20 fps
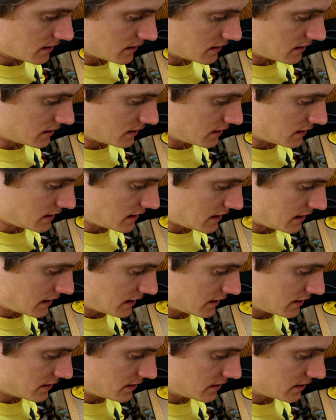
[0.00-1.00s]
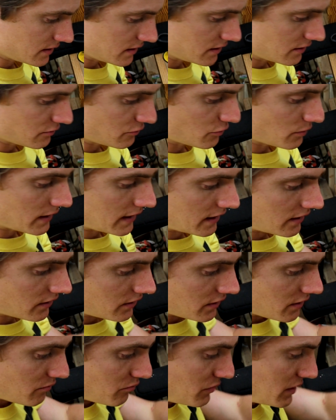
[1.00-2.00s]
a lot of wear
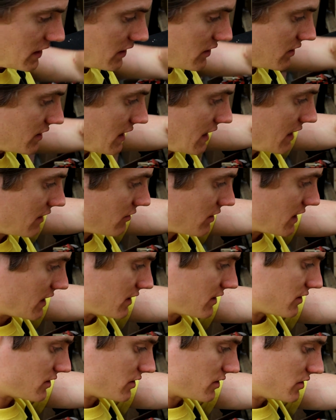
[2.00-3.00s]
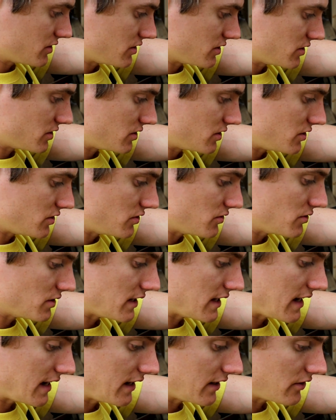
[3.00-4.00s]
on a belt. I'd rather just do
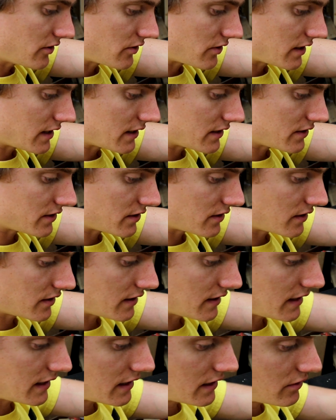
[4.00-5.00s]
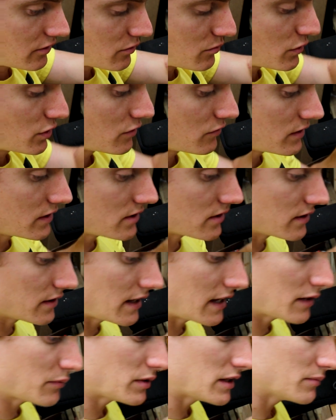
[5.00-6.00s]
the angle grinder and remove it. So a
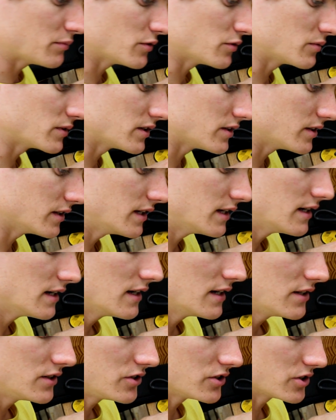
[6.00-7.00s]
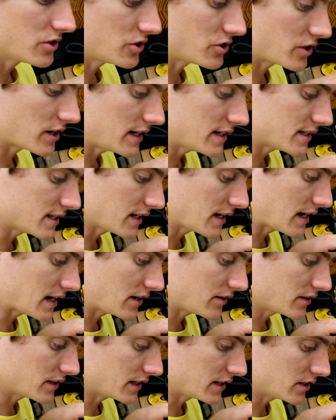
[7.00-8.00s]
lot of people will just trace it
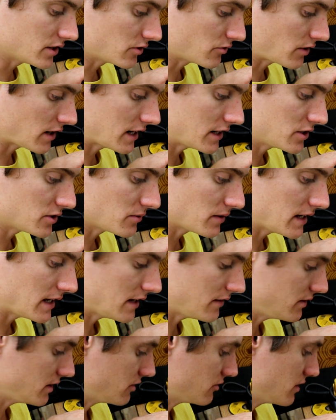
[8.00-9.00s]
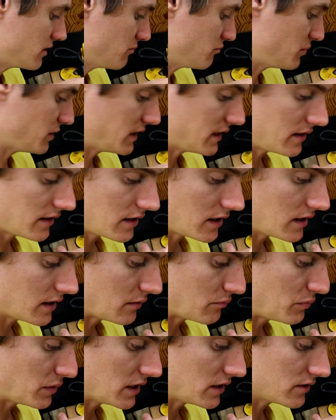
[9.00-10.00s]
out and go right to a heavy grip
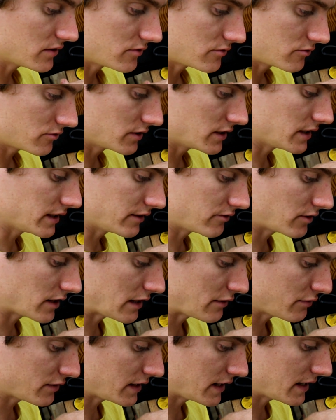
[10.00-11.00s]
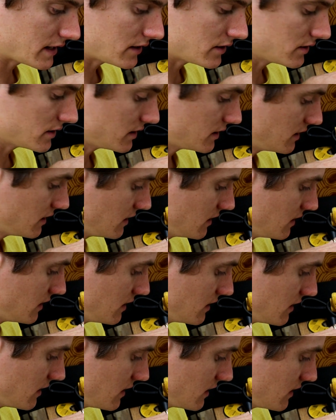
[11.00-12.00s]
belt and really rough it out.
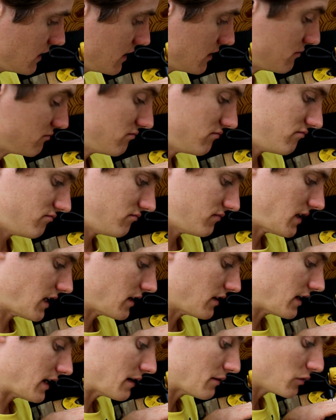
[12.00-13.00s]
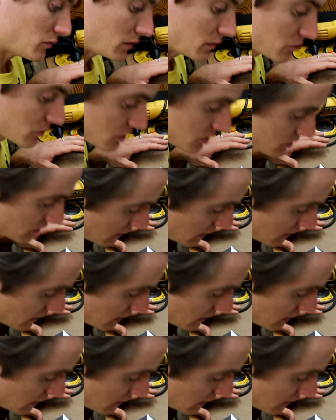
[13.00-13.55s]
I don't know how many people do